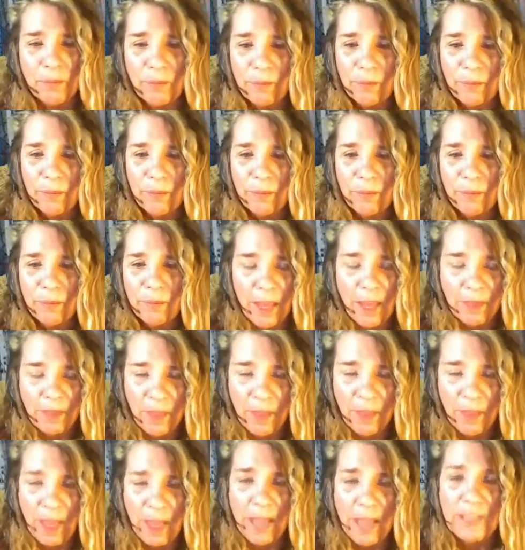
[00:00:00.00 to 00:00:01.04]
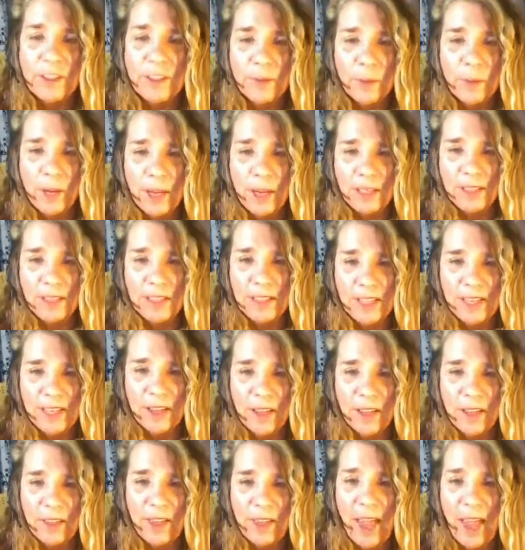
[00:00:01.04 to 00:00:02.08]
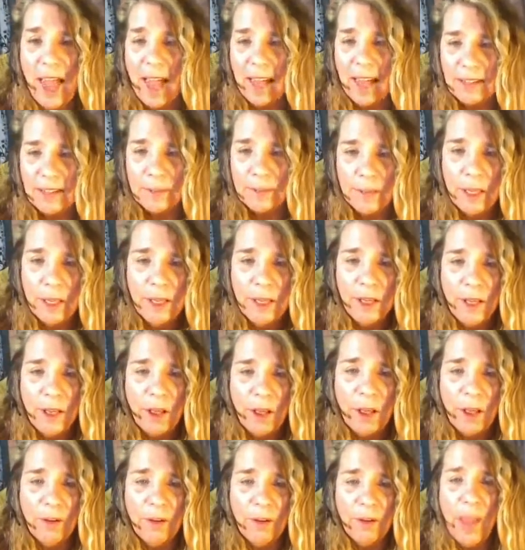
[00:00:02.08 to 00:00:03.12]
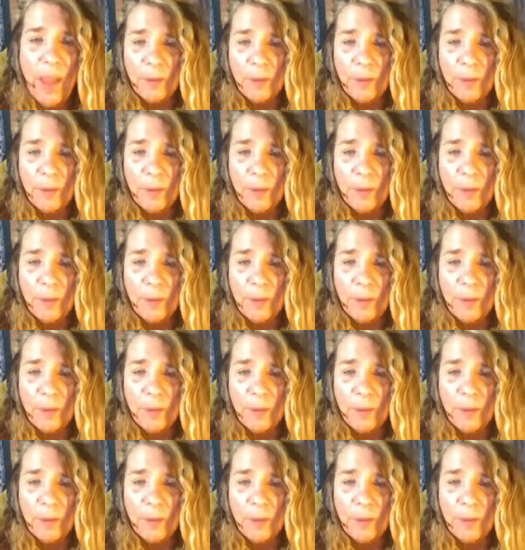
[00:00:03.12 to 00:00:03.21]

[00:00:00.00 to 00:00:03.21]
And that's what I see on that. All right,